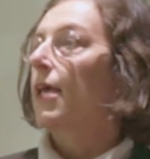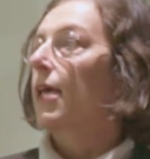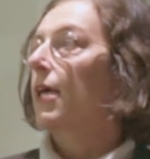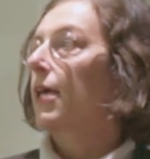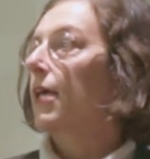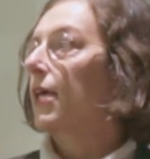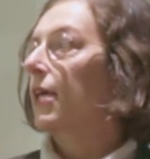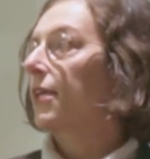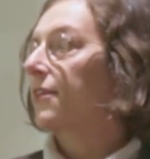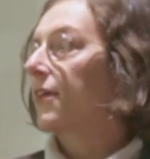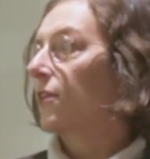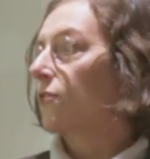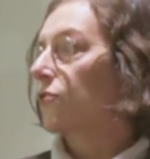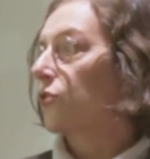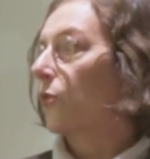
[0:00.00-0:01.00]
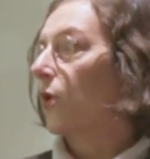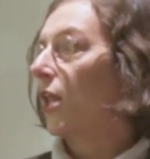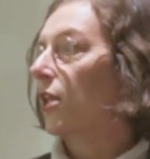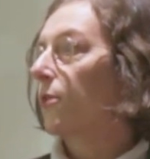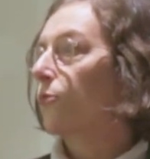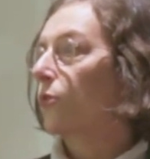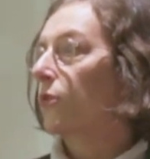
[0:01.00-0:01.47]
It can also
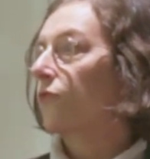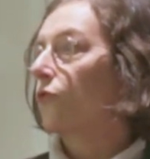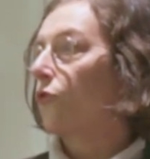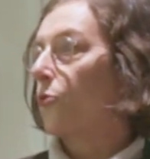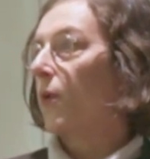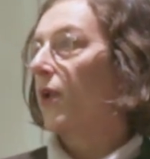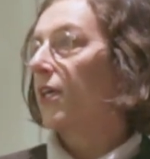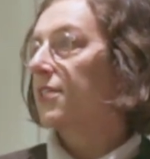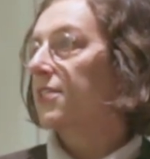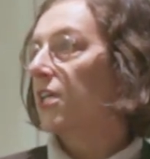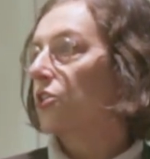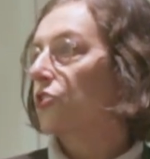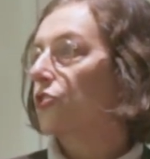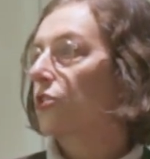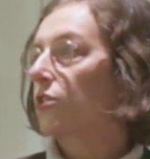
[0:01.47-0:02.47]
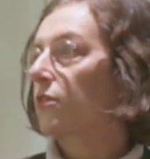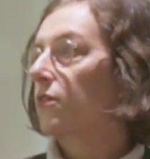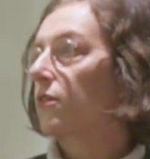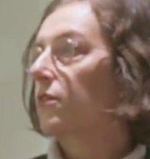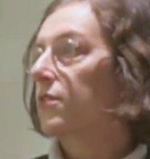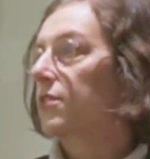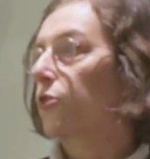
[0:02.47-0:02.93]
help with
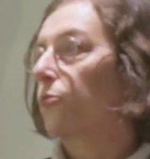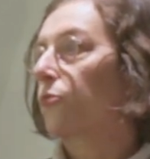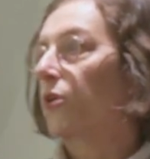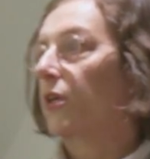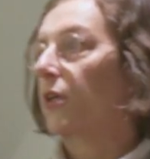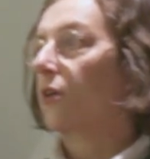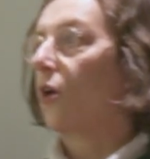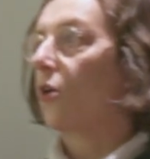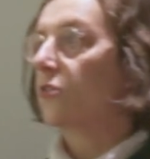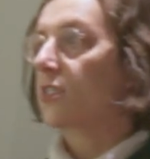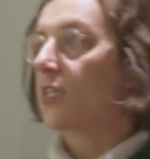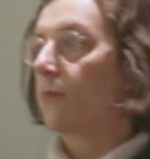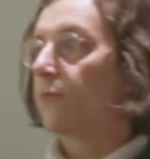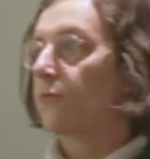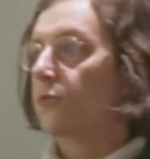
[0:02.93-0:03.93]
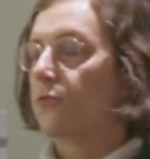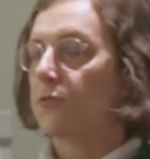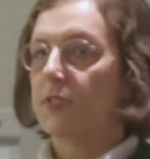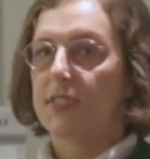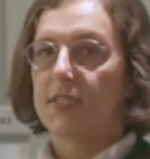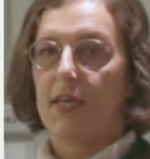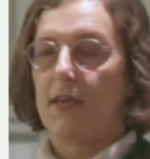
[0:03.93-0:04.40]
normalization, so bringing all samples to
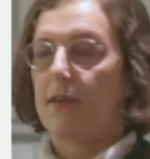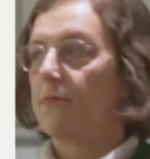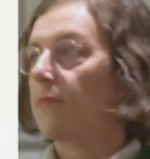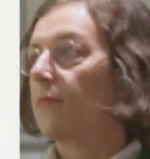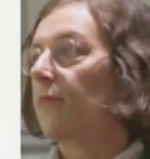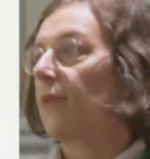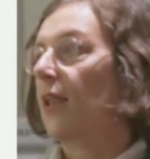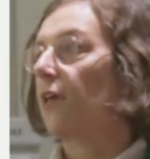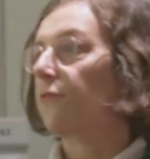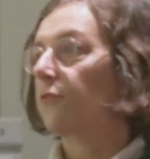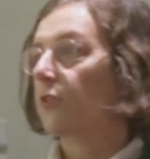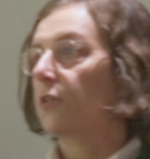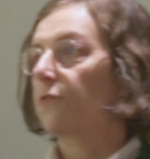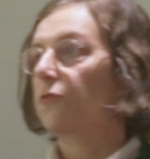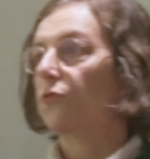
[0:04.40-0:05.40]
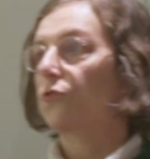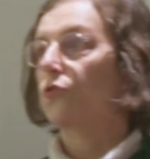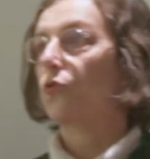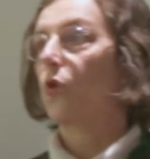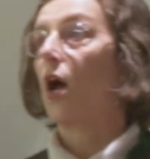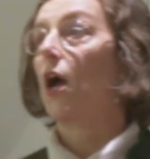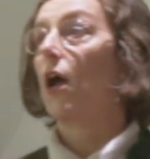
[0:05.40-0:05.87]
the same level. If you
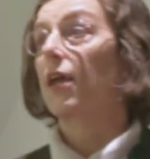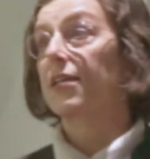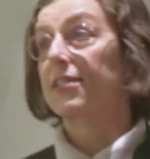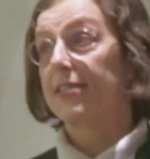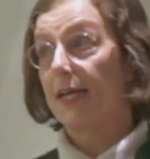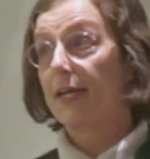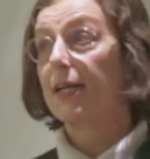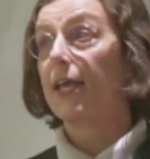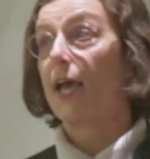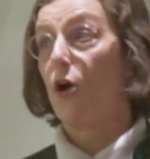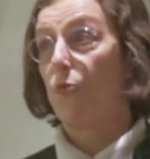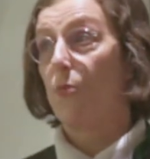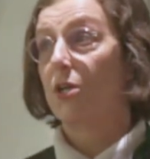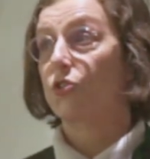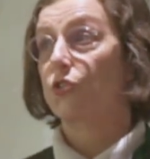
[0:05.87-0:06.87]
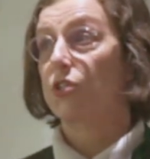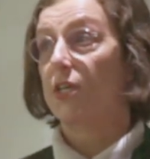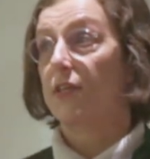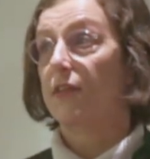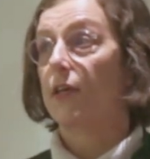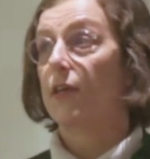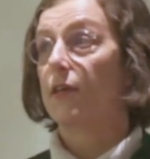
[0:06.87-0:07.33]
knew exactly how much
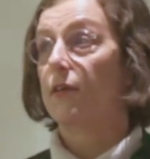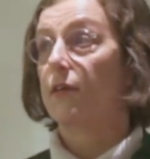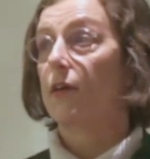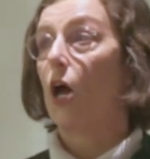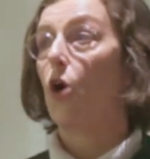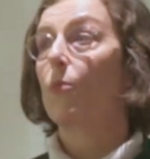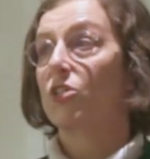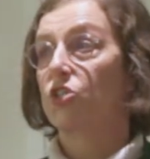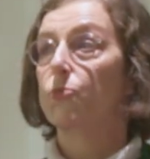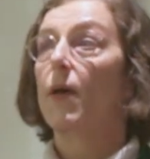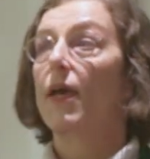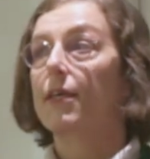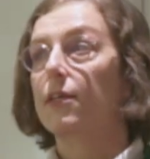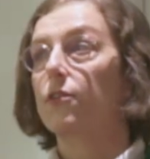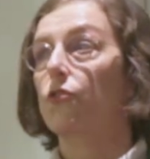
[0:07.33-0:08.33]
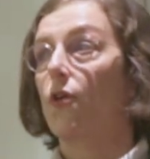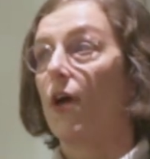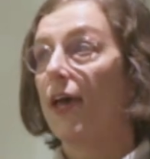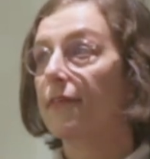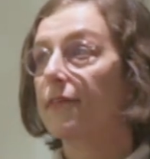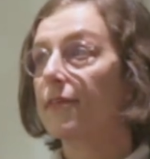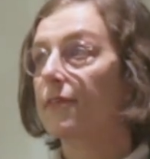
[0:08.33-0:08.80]
DNA, how much spike-in you
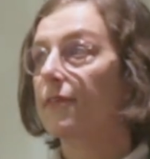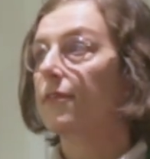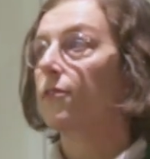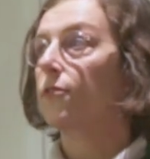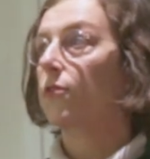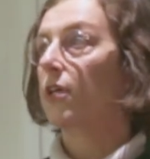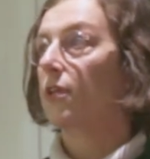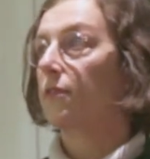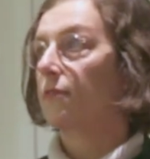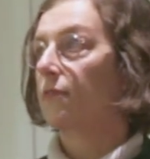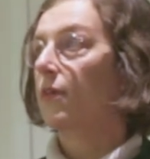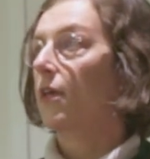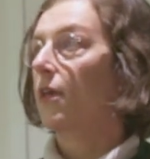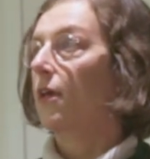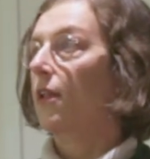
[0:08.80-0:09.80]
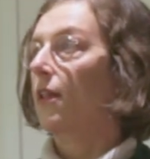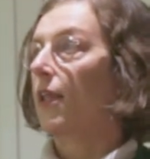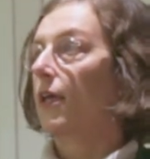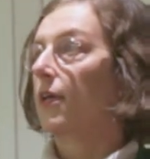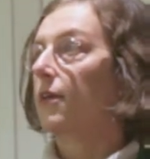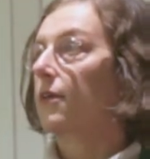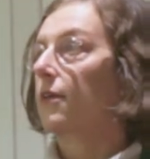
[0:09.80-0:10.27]
added, you can
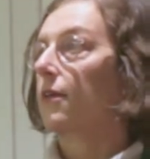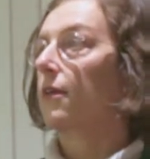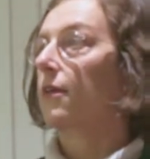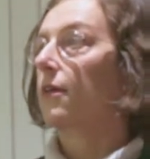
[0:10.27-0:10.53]
like